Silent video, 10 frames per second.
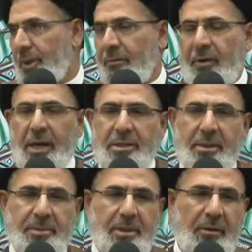He finds
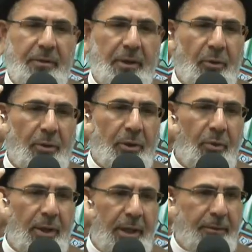himself alone,
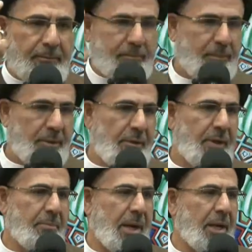lonely,
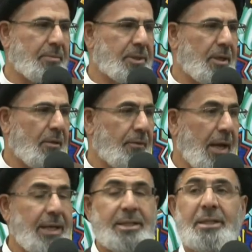living by himself.
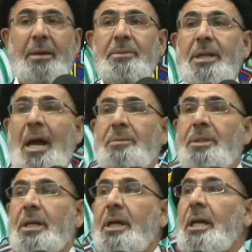And
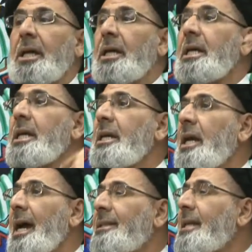sometimes
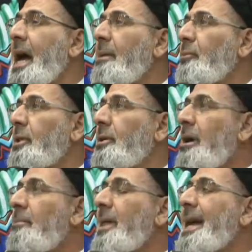he, a time would
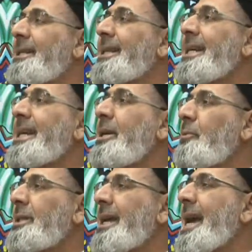come that he
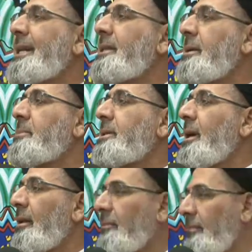would hate
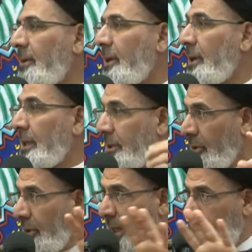himself, let
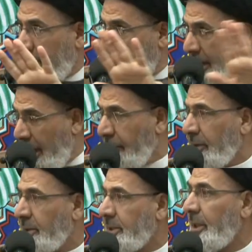alone hating
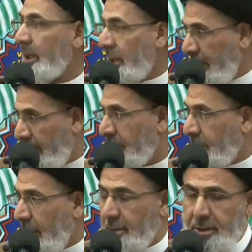others, he
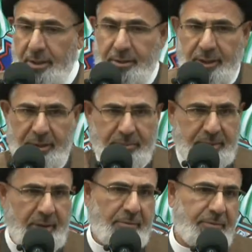starts hating
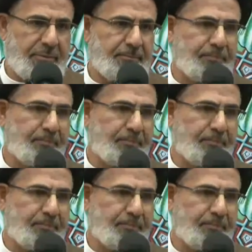himself.